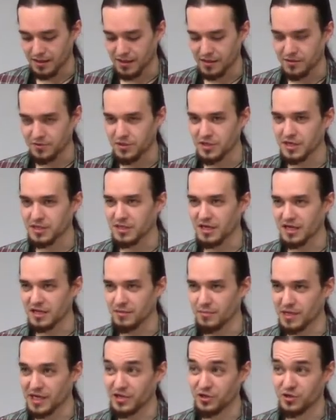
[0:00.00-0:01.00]
You just had
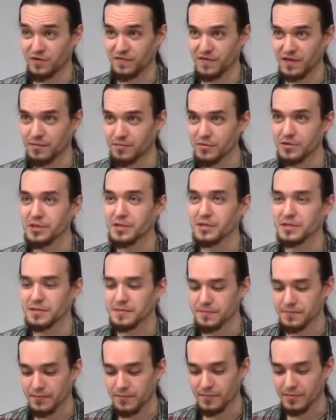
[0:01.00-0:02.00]
a bunch of numbers.
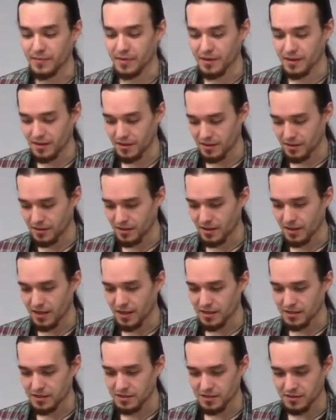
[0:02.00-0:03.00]

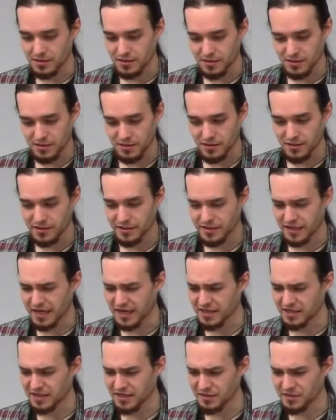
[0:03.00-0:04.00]
So, it
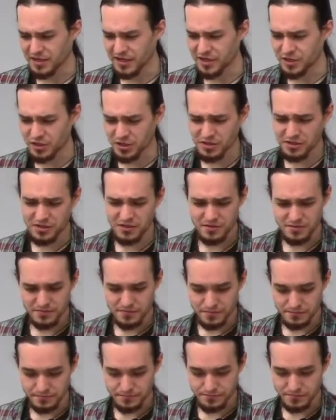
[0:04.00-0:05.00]
had a legend
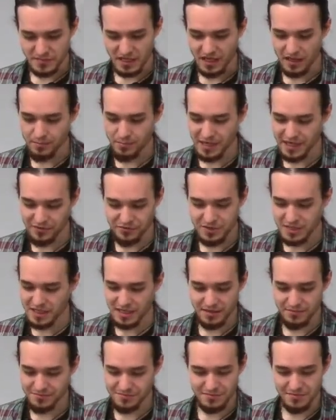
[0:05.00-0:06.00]
about
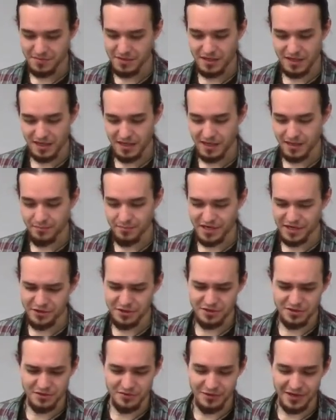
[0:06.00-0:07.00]
some
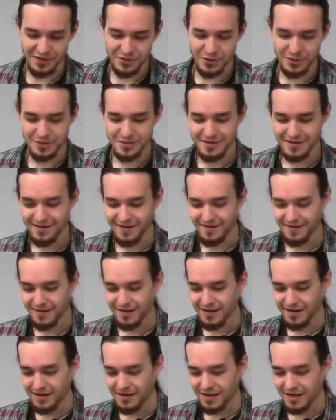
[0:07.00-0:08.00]
market crash,
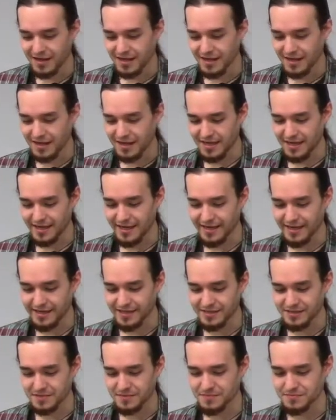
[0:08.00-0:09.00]

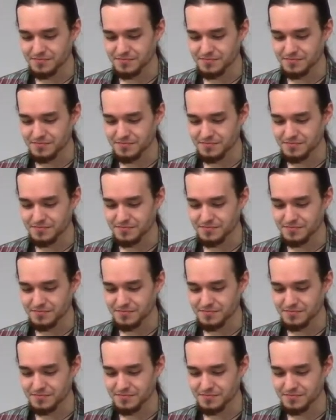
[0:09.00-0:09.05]
and